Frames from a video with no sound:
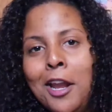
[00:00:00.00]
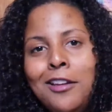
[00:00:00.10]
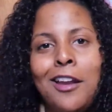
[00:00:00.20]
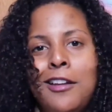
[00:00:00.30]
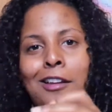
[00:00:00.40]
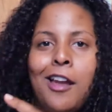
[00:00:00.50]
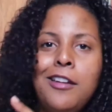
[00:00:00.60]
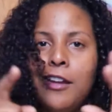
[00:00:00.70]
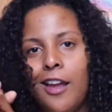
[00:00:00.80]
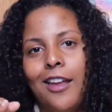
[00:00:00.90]
gang, gang,
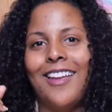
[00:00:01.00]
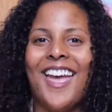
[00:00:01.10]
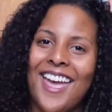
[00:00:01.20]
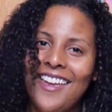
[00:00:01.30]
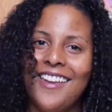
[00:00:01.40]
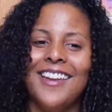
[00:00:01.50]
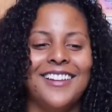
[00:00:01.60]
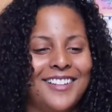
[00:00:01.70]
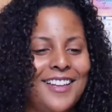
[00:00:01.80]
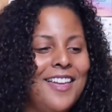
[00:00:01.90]
gang, gang. Hey.
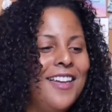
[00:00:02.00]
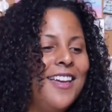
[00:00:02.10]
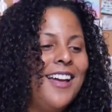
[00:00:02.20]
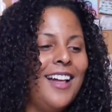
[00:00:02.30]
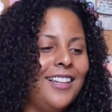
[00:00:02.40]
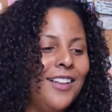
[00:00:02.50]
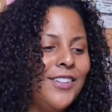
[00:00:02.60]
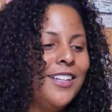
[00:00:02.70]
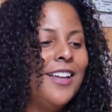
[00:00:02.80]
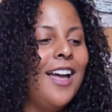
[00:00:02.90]
I love
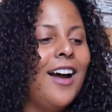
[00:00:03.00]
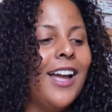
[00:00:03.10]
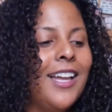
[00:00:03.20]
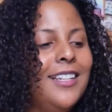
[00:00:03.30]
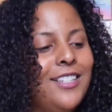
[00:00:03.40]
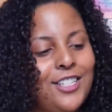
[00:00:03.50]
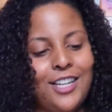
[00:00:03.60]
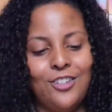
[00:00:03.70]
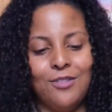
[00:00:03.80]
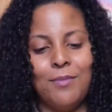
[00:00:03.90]
it. Okay,
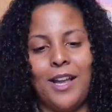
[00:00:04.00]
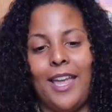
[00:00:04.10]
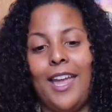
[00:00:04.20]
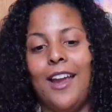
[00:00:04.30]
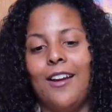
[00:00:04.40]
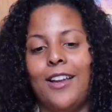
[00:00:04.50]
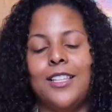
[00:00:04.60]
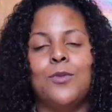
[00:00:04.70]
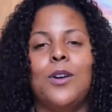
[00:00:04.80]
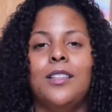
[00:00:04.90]
initiation by air.
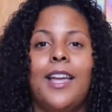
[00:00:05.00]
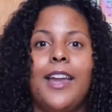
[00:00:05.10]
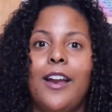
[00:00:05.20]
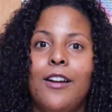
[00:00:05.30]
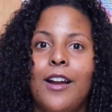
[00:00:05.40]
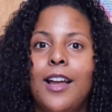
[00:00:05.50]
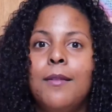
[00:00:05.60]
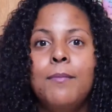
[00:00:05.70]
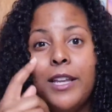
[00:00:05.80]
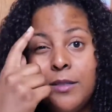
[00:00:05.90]
Guess what? Air
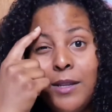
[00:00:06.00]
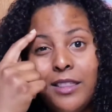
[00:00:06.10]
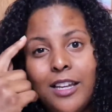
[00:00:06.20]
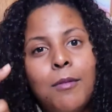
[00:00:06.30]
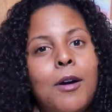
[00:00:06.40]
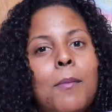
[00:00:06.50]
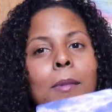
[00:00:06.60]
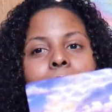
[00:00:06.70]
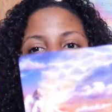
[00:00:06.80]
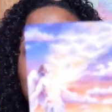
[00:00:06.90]
makes me think about
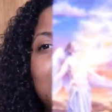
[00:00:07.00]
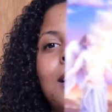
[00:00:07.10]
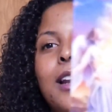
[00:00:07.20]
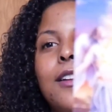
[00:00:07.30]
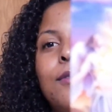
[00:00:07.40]
mental, and